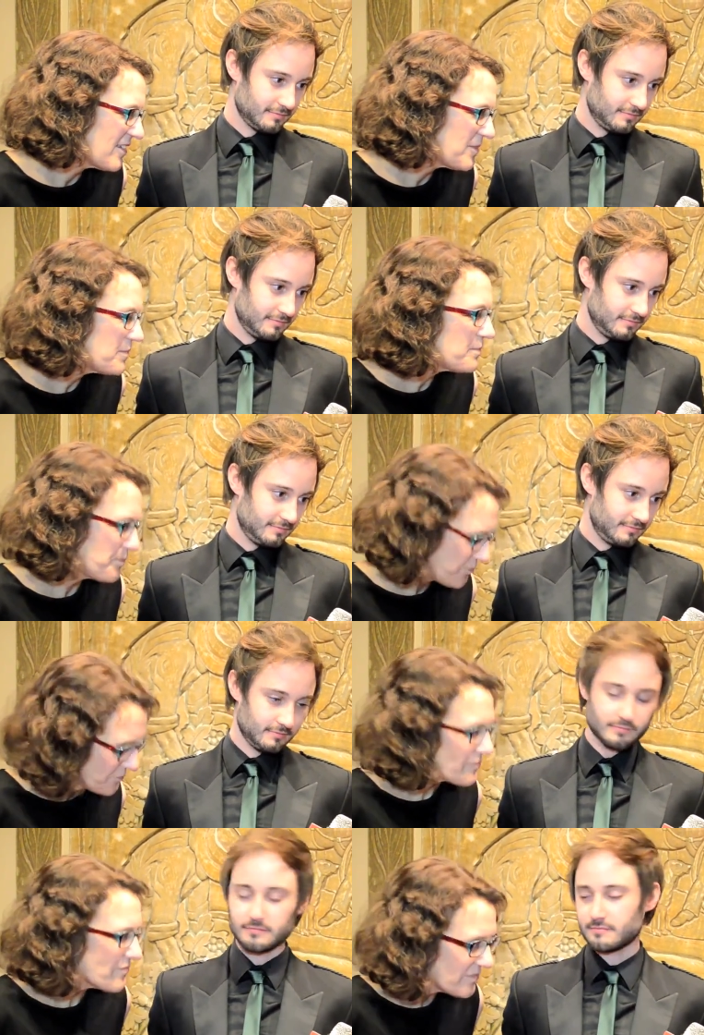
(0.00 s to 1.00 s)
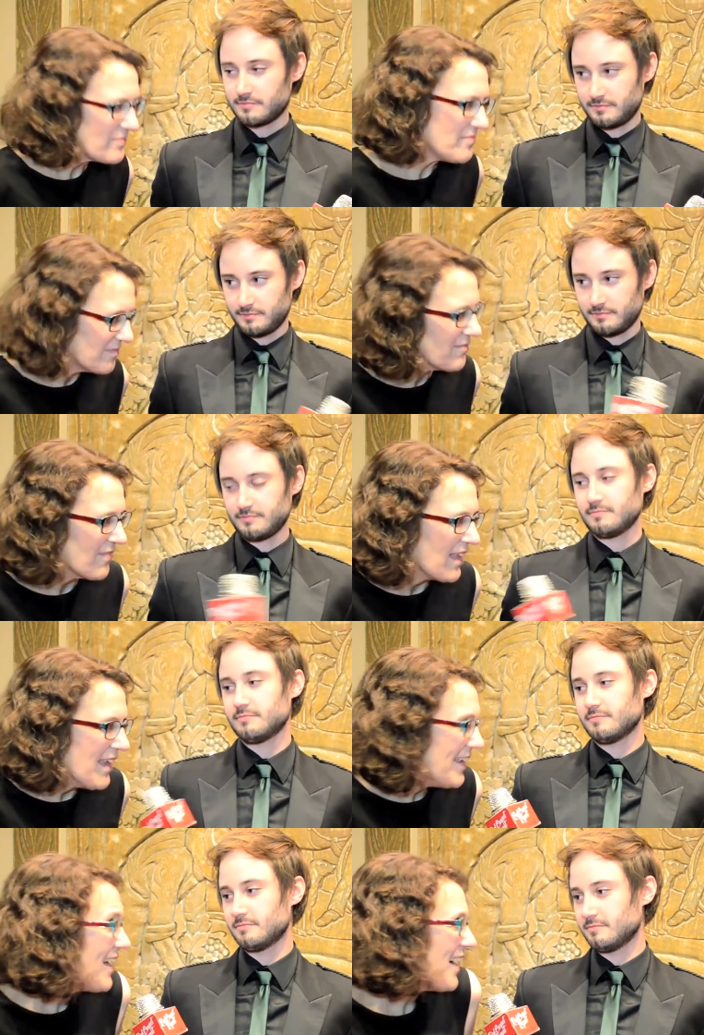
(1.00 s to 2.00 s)
Speaker 1: in case they're not familiar with the series.
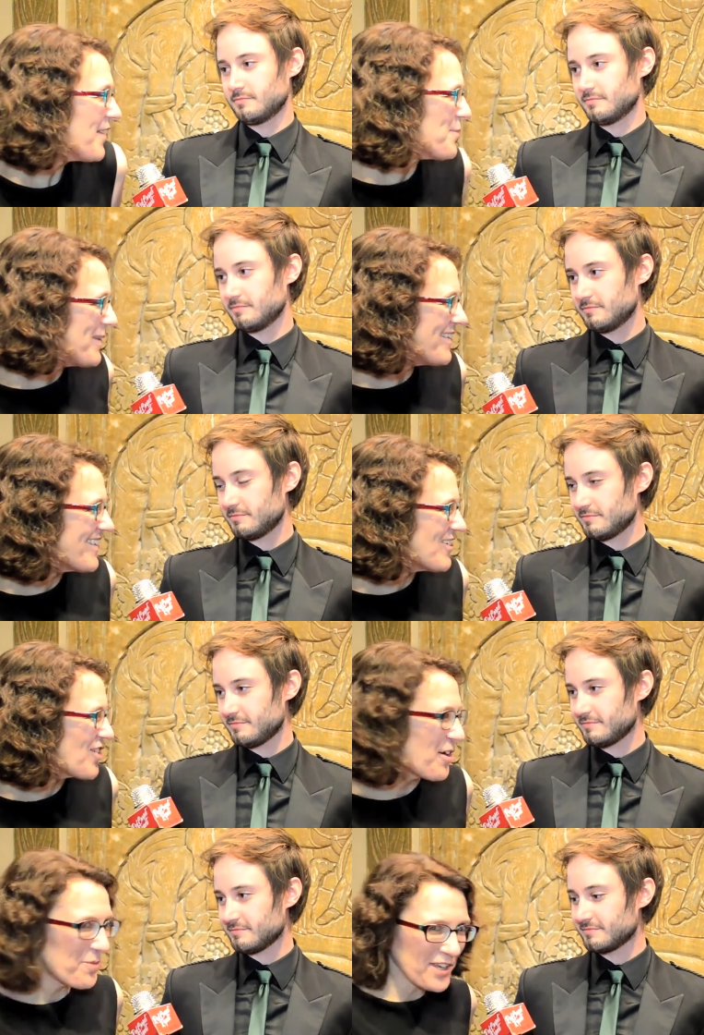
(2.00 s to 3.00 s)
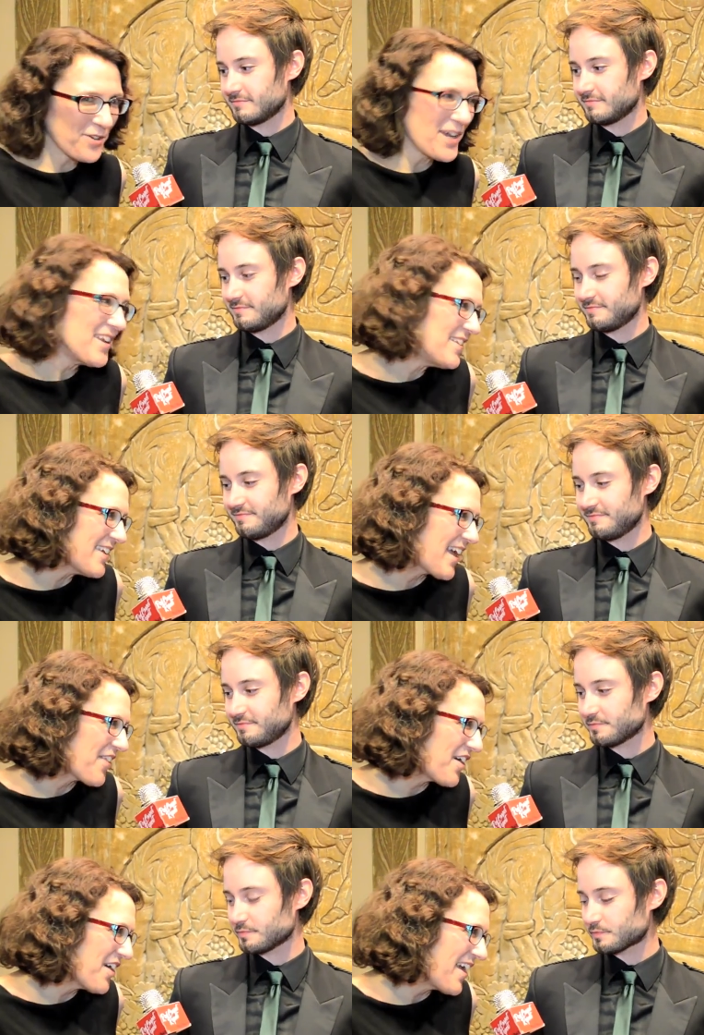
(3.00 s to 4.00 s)
Yeah, Husbands is a show we created
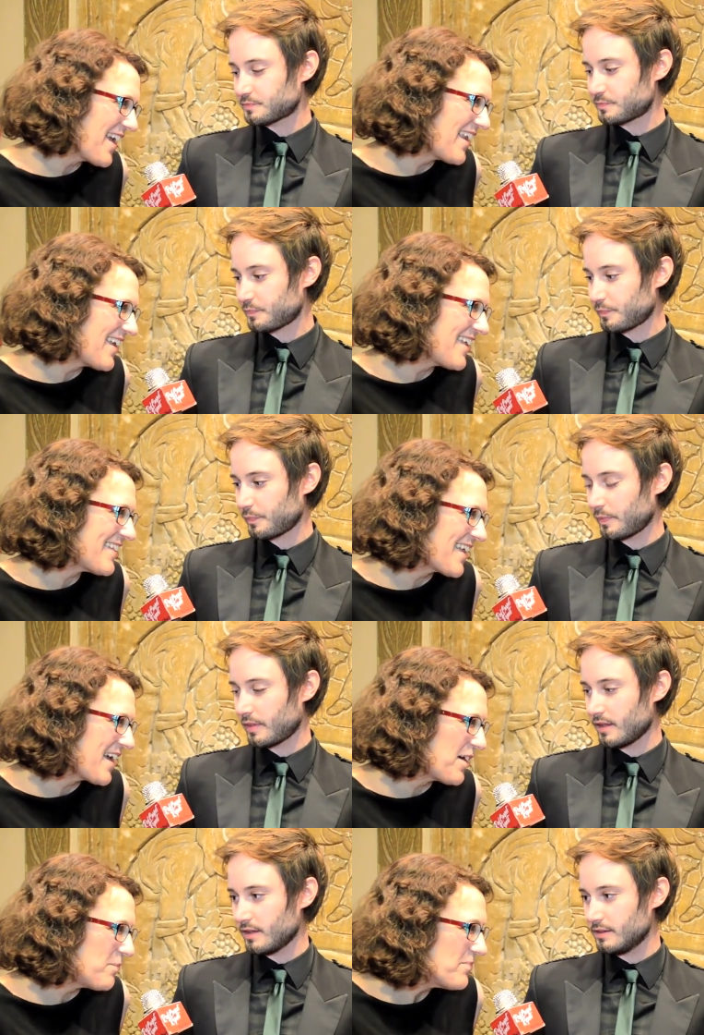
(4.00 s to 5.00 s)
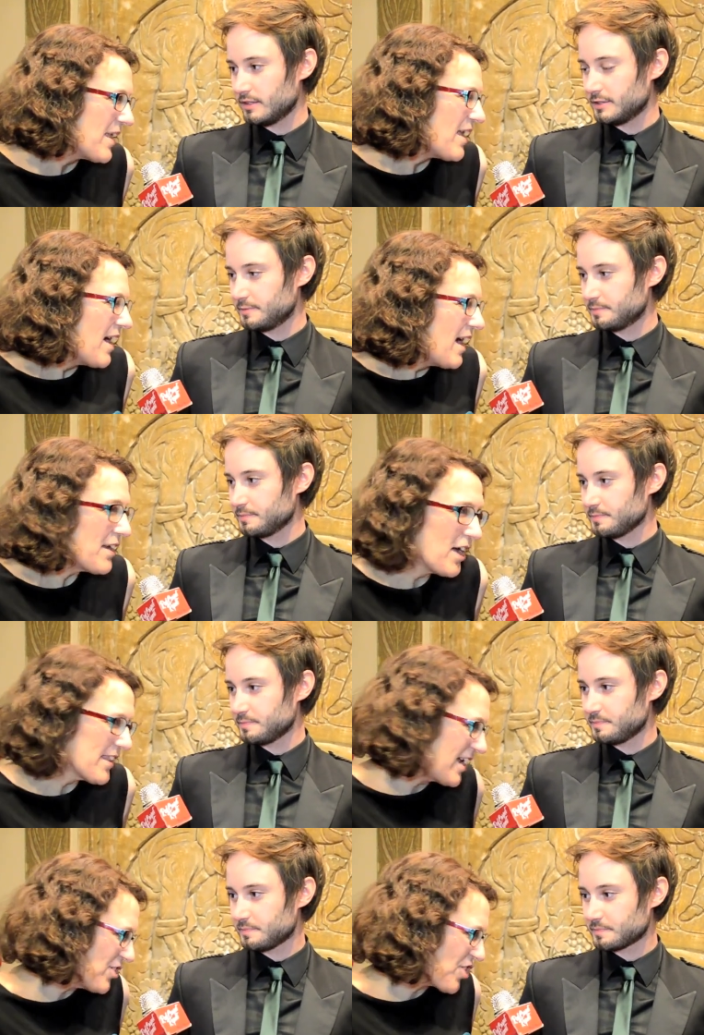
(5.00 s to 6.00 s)
together, and it's uh, an
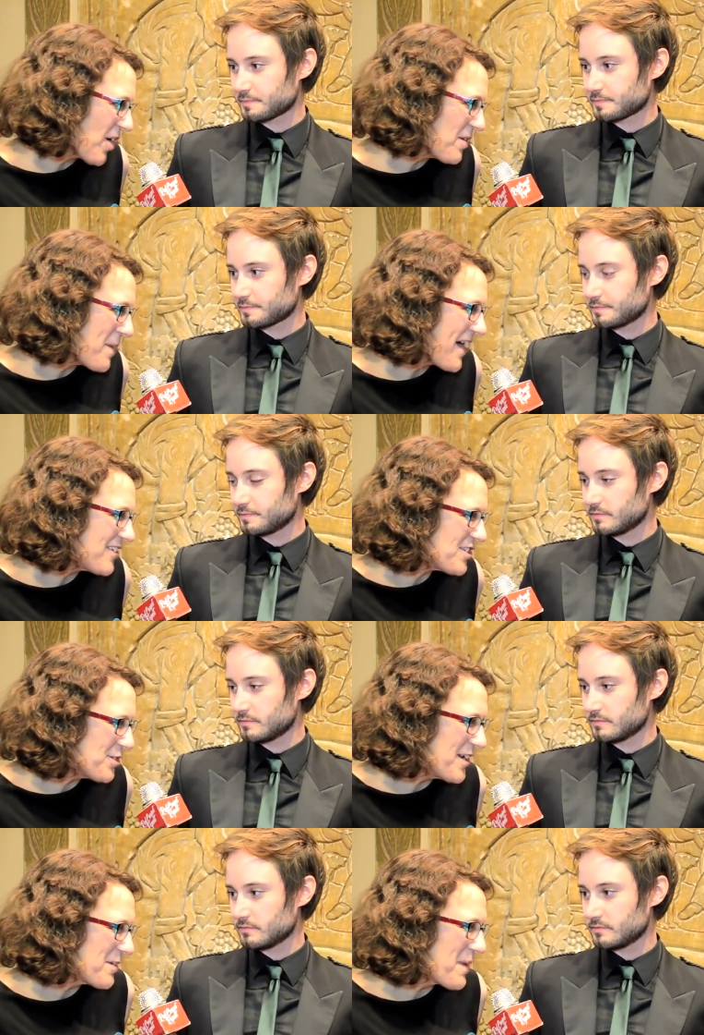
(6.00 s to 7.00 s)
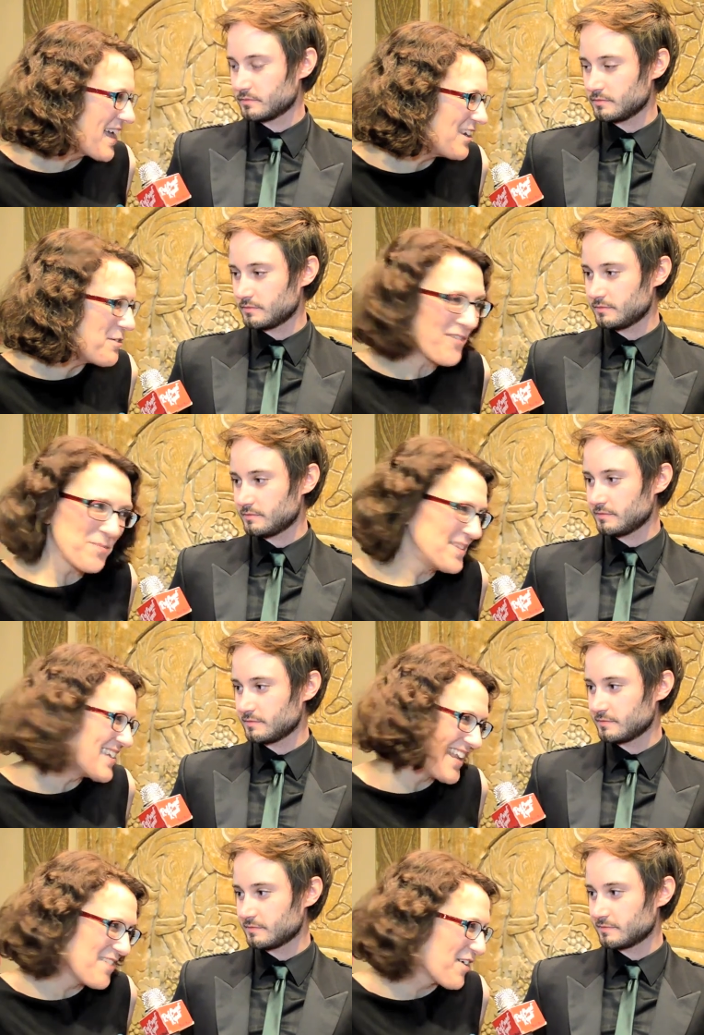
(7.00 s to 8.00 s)
online show about two young men who haven't
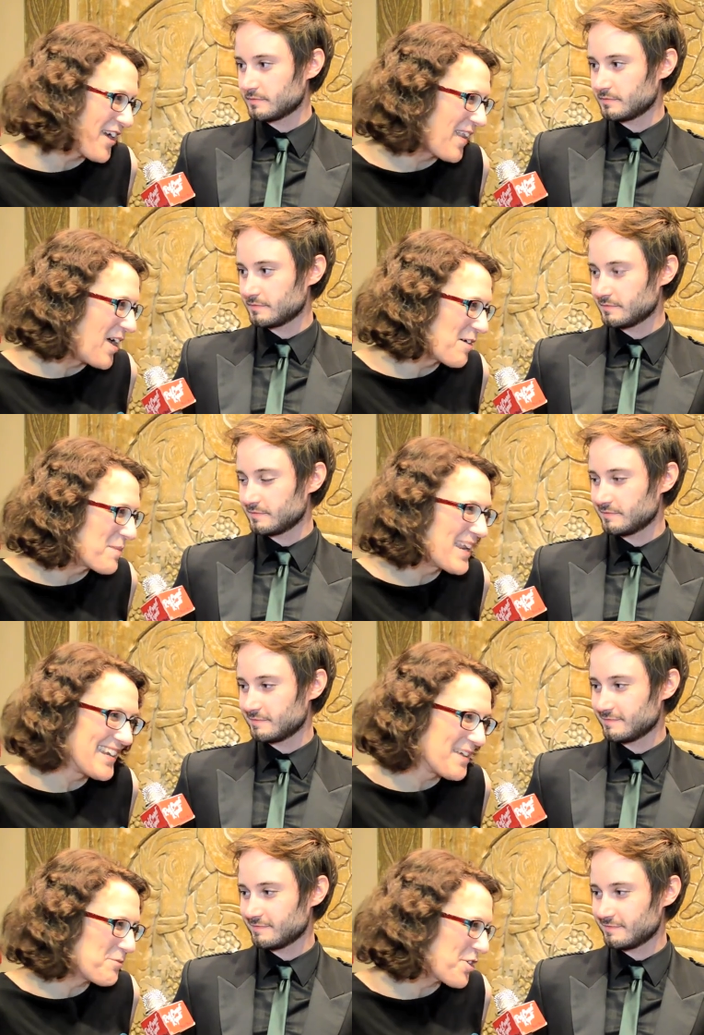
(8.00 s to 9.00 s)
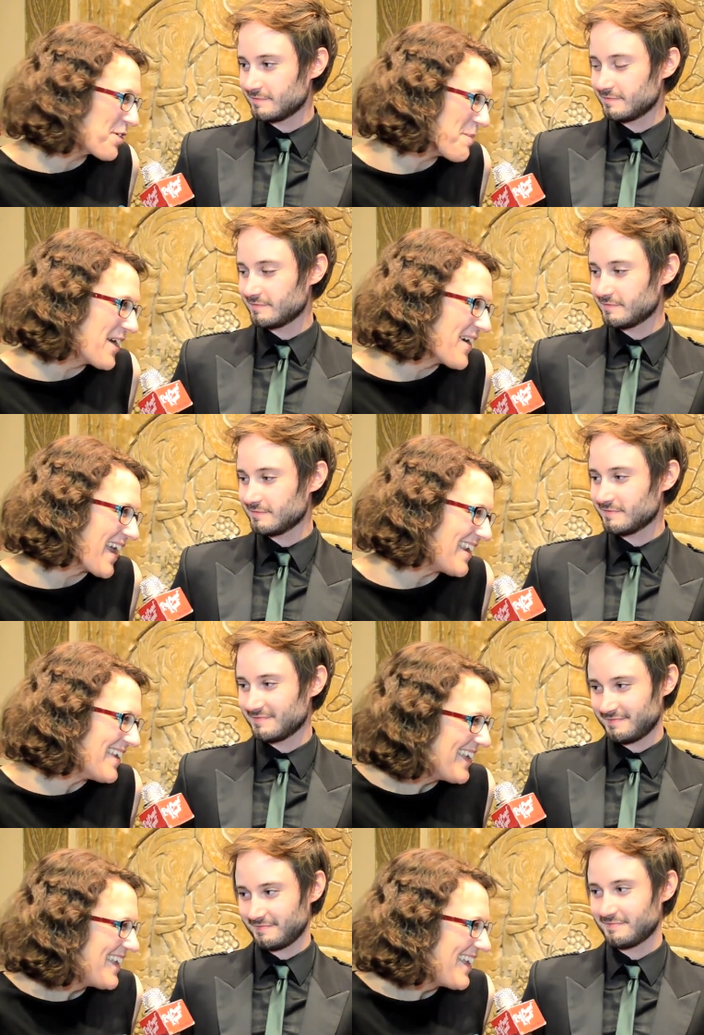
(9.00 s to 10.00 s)
been dating very long but end up drunk
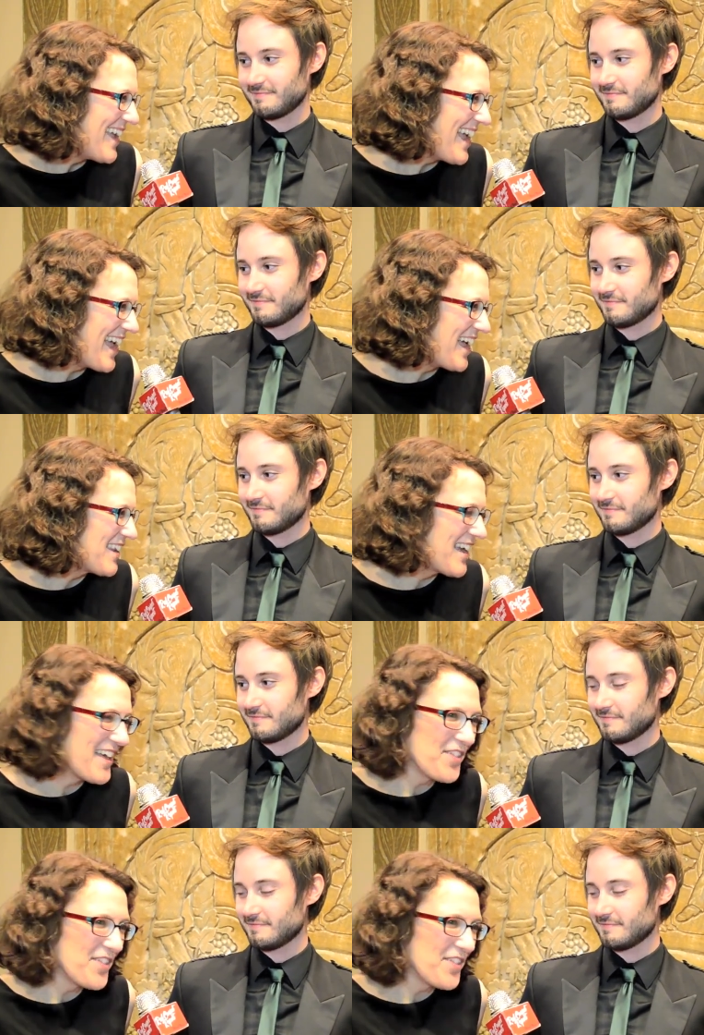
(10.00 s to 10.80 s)
married and uh,